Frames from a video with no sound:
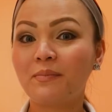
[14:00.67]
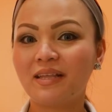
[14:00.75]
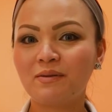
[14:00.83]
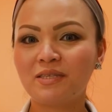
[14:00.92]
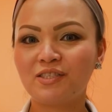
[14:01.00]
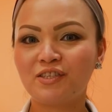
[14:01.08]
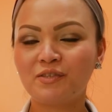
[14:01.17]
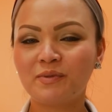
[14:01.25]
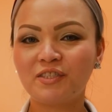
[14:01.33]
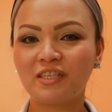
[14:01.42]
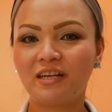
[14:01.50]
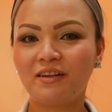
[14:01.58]
My name is Nurse
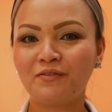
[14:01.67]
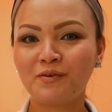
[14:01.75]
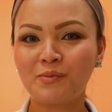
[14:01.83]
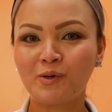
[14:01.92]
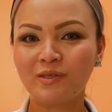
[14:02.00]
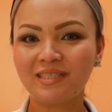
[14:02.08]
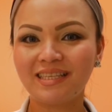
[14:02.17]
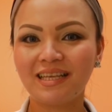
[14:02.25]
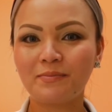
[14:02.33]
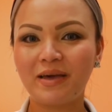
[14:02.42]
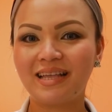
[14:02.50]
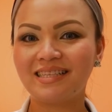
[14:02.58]
Michelle from O
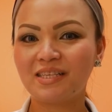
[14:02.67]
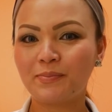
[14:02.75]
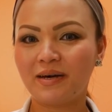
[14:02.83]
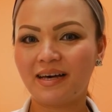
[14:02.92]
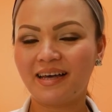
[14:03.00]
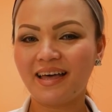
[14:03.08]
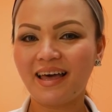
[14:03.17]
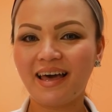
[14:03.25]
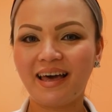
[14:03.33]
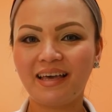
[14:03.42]
Skin Med Spa.